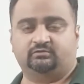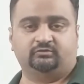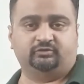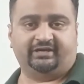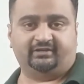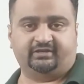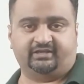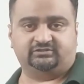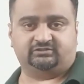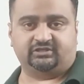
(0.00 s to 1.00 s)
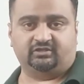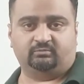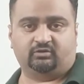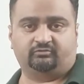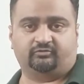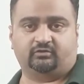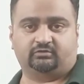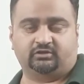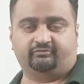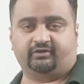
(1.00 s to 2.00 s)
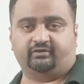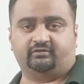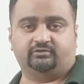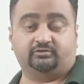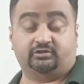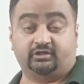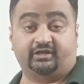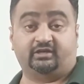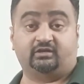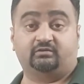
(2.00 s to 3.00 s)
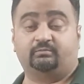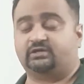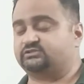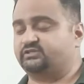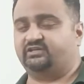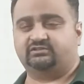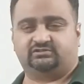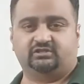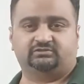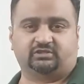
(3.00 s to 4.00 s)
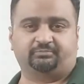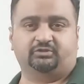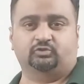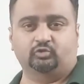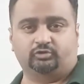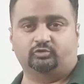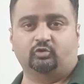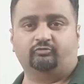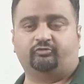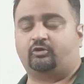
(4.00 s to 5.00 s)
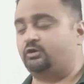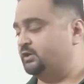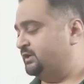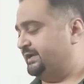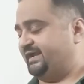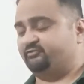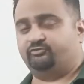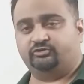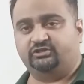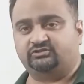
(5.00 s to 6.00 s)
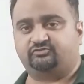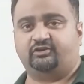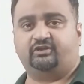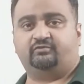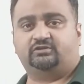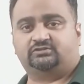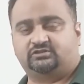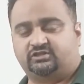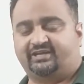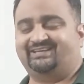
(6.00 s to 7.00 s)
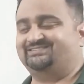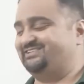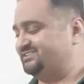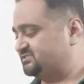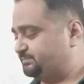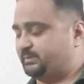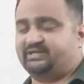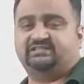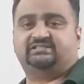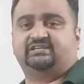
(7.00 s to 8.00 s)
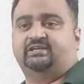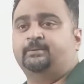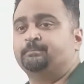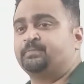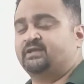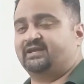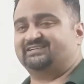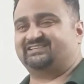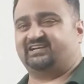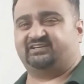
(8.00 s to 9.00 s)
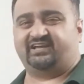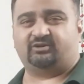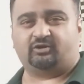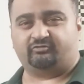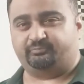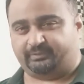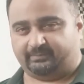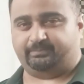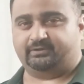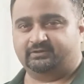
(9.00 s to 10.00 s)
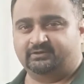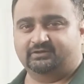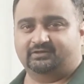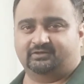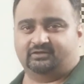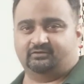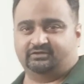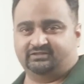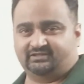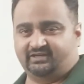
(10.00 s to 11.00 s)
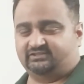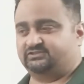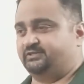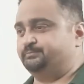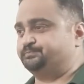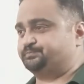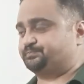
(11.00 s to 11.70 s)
You get a nice single malt for 3,500 to 3,800 bucks. I think it's still something good to go for. And for these flavors, crazy, spicy, like I said, I get a lot of pepper in the tasting.